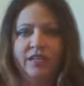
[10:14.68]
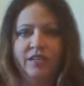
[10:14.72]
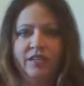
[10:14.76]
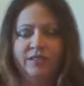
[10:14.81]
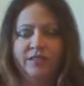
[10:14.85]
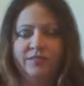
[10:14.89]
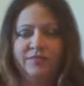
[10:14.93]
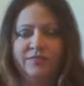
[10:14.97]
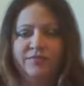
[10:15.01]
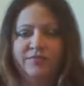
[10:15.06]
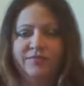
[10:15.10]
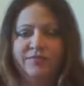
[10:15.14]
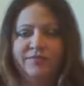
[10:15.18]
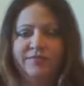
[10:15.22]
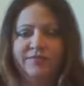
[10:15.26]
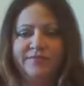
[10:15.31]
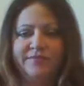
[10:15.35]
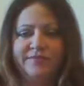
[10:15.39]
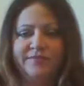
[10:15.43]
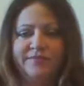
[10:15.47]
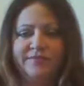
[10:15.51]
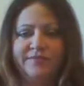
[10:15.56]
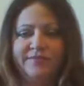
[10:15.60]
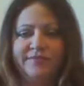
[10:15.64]

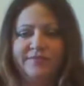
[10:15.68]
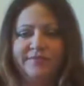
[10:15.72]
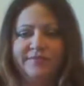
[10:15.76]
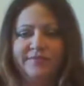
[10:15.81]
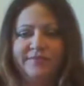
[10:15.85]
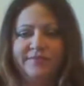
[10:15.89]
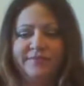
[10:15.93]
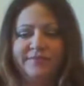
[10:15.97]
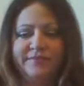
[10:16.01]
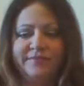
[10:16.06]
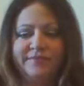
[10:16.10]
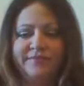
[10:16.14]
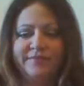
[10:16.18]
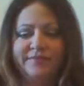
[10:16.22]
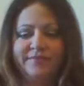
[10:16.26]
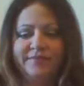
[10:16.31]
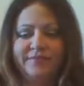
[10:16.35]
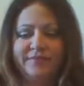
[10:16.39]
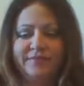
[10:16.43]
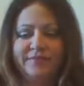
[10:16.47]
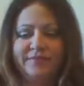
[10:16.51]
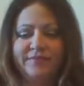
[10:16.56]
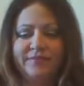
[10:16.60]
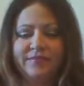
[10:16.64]

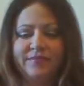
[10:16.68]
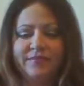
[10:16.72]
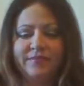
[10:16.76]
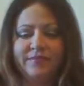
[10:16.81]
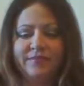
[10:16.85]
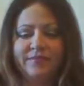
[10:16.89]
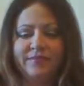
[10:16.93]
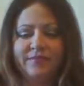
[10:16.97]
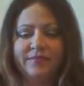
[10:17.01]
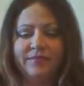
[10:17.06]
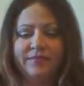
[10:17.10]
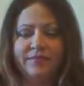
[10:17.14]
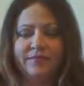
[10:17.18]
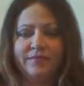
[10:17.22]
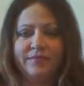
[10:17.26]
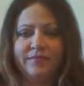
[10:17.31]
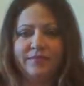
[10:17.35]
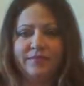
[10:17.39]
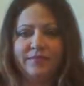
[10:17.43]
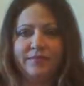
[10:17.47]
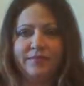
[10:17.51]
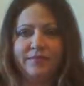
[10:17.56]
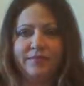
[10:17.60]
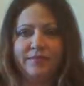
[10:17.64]

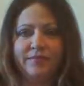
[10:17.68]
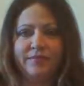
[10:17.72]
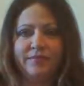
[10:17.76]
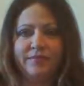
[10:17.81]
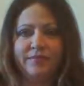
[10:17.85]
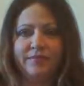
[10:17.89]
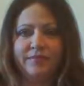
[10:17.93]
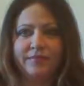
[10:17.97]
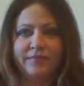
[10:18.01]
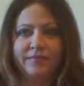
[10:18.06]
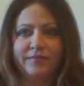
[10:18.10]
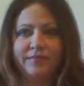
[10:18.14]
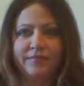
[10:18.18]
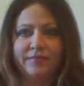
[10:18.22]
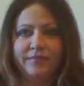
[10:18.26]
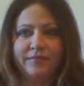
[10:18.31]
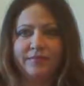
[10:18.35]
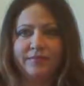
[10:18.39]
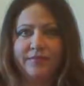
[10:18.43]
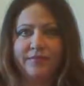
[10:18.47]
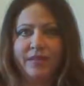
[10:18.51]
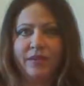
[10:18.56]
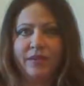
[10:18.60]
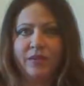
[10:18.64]

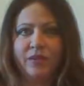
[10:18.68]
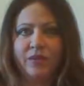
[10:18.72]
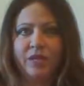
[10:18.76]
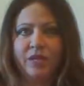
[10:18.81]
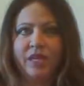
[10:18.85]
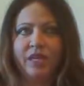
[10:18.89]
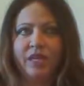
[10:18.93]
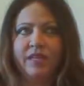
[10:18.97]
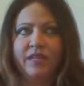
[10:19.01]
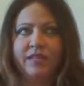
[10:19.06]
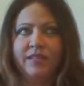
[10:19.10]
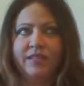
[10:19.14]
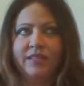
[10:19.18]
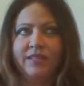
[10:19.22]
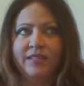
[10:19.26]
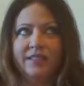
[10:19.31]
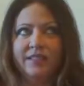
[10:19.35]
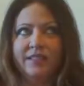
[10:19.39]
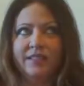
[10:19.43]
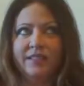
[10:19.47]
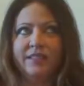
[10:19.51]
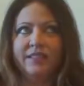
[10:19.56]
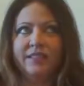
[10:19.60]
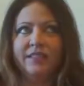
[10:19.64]

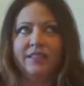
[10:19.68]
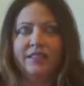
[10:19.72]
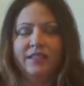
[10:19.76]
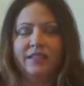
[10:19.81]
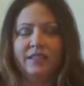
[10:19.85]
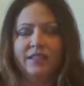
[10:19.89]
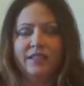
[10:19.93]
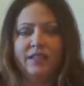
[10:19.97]
(silence)